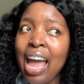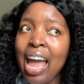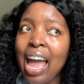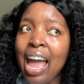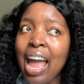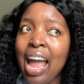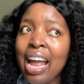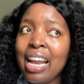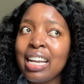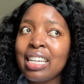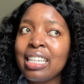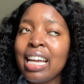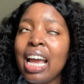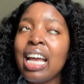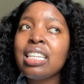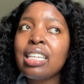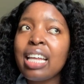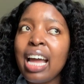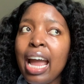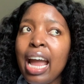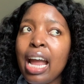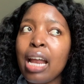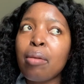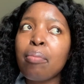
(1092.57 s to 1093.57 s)
And as
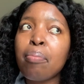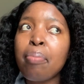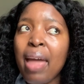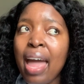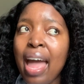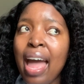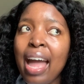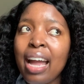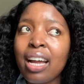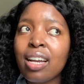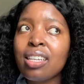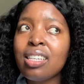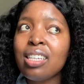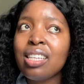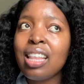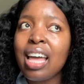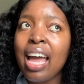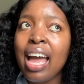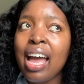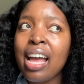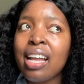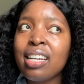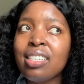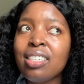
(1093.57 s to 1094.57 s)
I unpacked
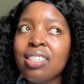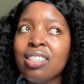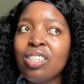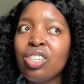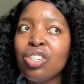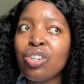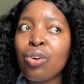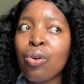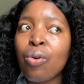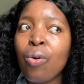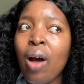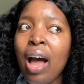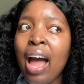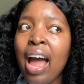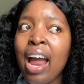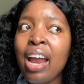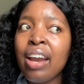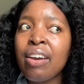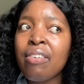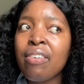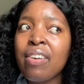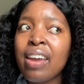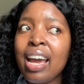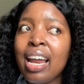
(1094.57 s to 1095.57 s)
that, I
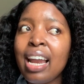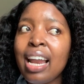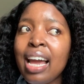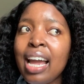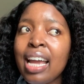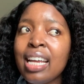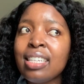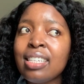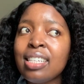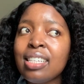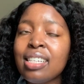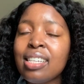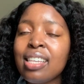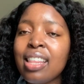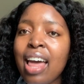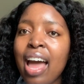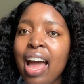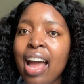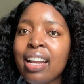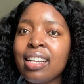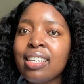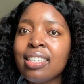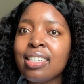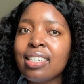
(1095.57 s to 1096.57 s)
realized
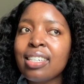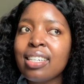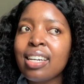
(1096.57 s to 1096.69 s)
that